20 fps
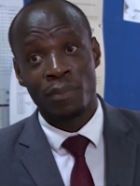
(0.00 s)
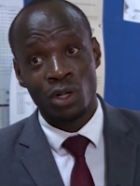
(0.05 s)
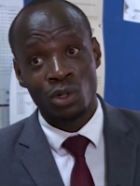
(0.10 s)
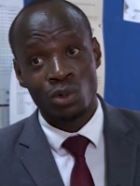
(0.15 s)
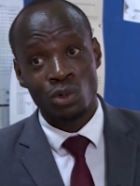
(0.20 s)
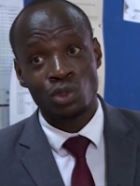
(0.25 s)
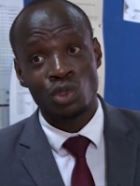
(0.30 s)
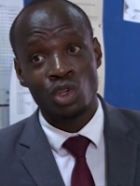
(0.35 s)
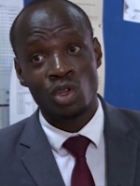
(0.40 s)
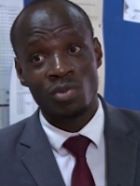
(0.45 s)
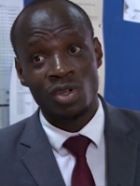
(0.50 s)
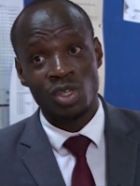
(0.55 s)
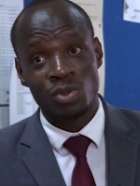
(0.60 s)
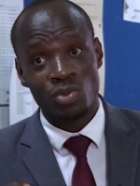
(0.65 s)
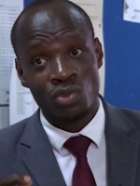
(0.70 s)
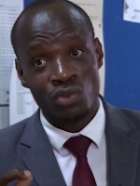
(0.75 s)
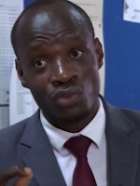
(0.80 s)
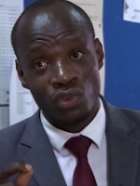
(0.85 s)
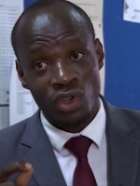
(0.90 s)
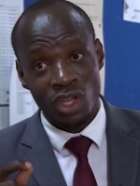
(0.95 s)
but also you
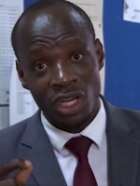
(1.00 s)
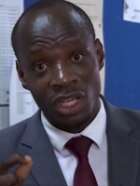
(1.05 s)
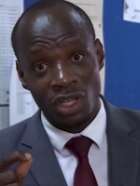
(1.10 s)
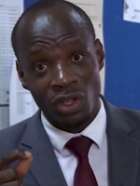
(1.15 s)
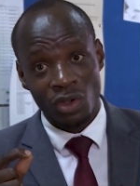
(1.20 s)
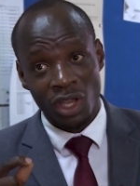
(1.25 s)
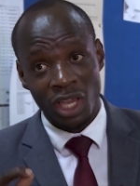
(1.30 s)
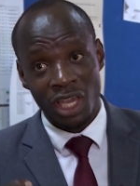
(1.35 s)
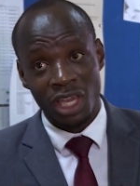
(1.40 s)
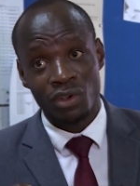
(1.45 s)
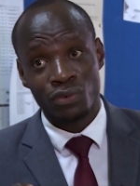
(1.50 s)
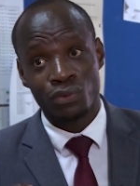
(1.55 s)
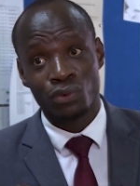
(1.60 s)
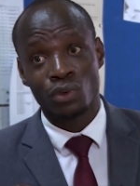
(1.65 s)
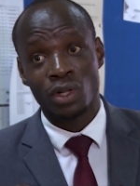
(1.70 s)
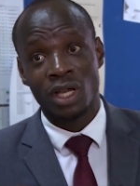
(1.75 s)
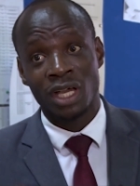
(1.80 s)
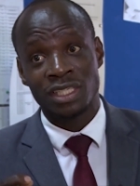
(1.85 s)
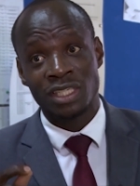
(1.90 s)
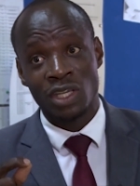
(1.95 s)
must be very
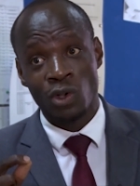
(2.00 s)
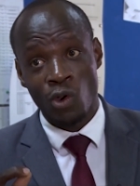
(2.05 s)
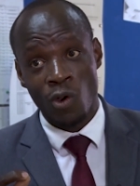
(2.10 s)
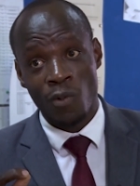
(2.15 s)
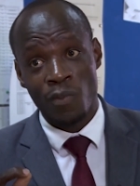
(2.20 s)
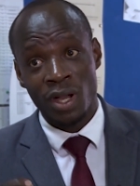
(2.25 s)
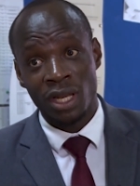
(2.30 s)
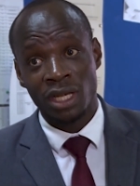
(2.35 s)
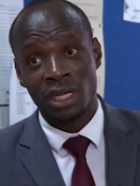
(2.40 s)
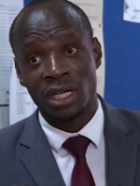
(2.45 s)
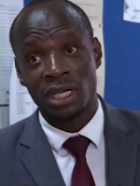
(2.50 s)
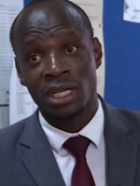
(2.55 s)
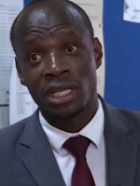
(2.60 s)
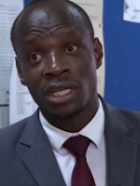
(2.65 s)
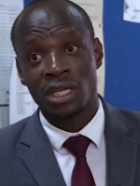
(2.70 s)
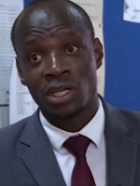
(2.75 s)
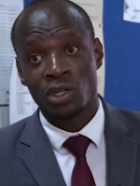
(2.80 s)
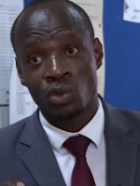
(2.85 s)
careful as a commander